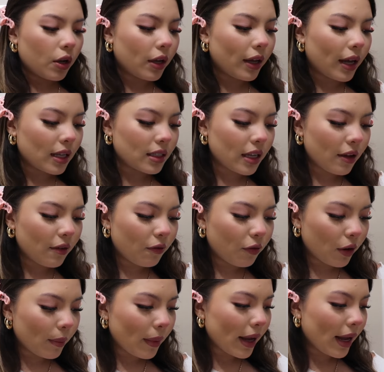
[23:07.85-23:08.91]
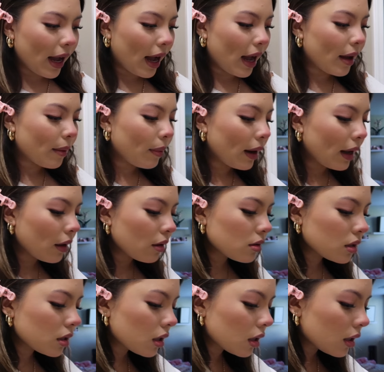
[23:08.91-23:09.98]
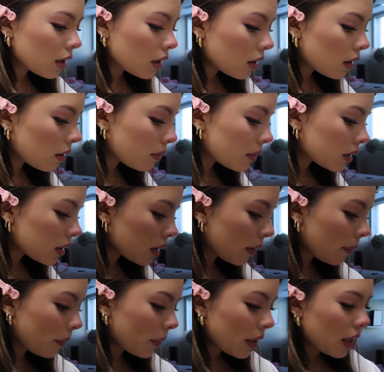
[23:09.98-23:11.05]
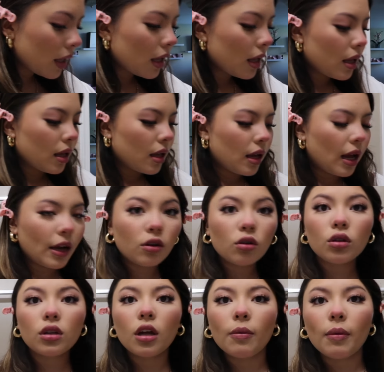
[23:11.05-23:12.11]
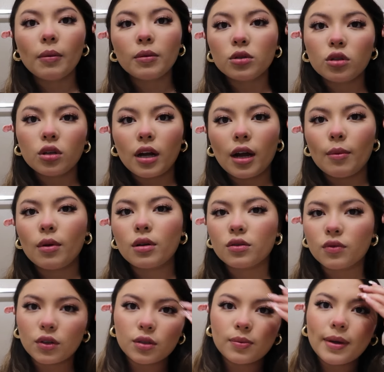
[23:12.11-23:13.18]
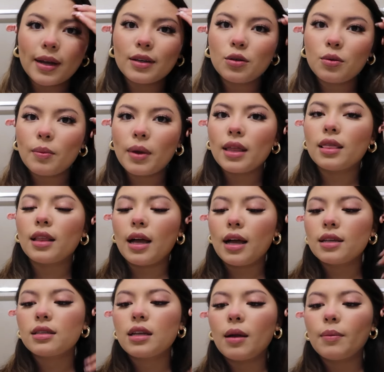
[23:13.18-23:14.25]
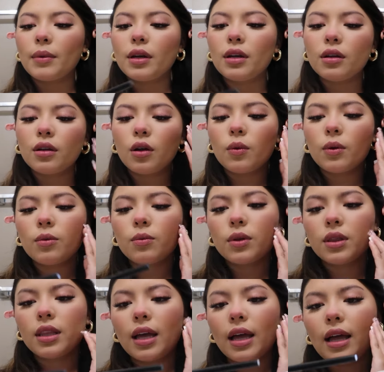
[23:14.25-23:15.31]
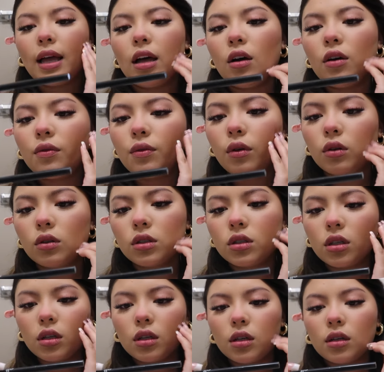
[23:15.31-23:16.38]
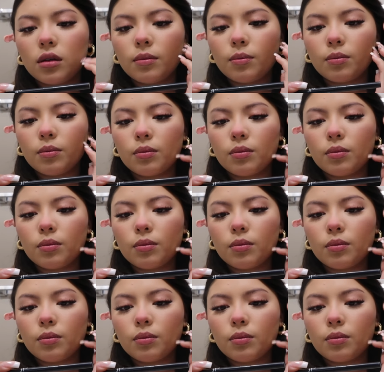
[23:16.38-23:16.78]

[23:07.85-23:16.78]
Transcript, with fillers: Okay guys, and for my eyebrows, let me see. I know a lot of people do their eyebrows first, but I do mine last. I'm gonna go in with the e.l.f. Ulta